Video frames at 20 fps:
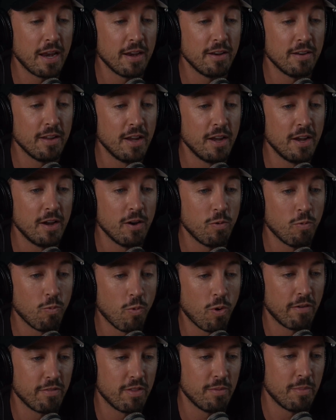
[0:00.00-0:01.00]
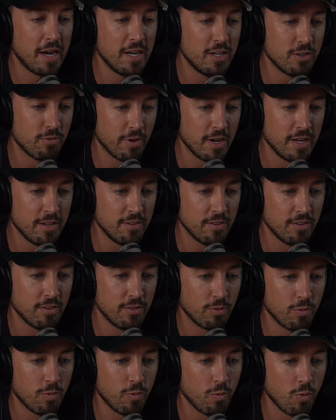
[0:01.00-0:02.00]
And one of the major
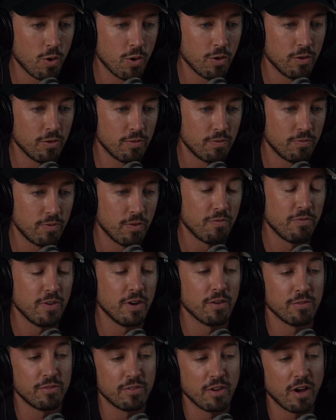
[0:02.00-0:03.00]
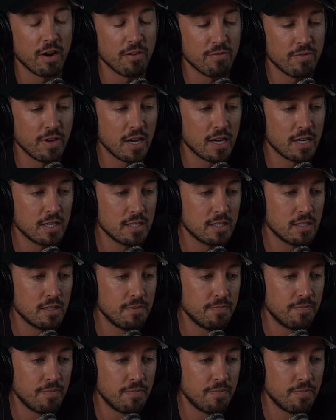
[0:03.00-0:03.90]
reasons was for fear of side effects.